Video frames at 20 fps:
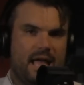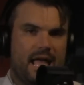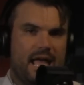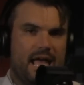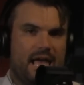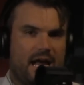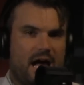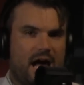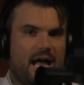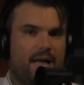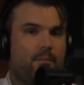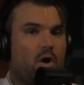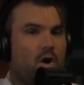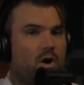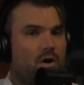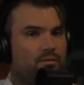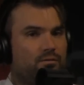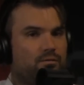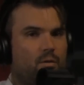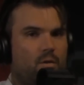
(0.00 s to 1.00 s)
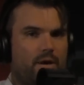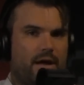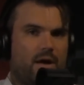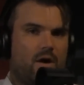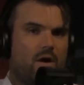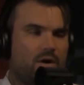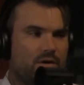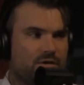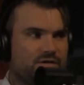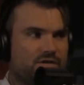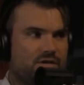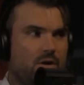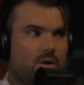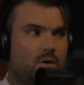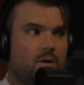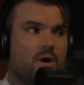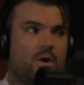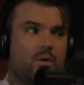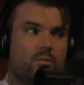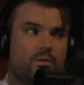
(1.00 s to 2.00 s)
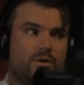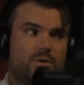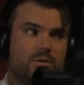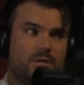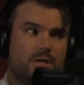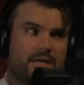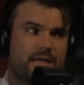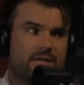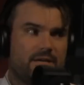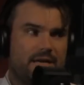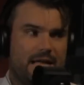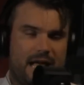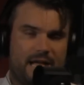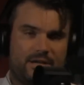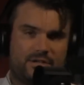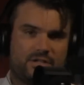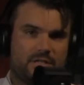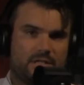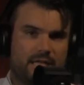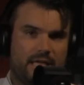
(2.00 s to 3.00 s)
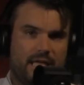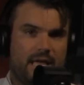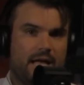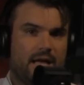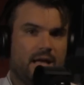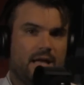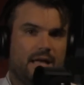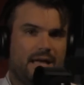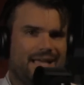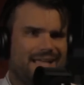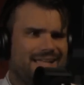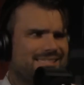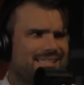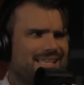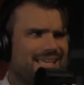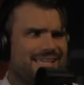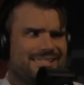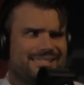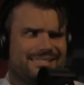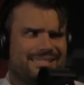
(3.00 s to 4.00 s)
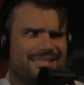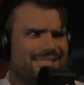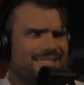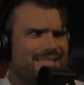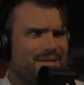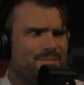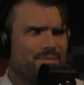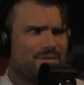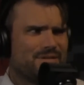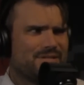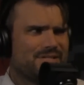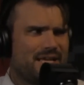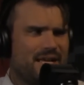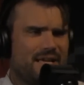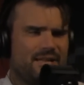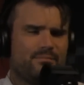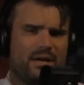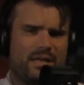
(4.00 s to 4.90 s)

And I'm all for it. Also, when you look internationally, it's like sixty percent.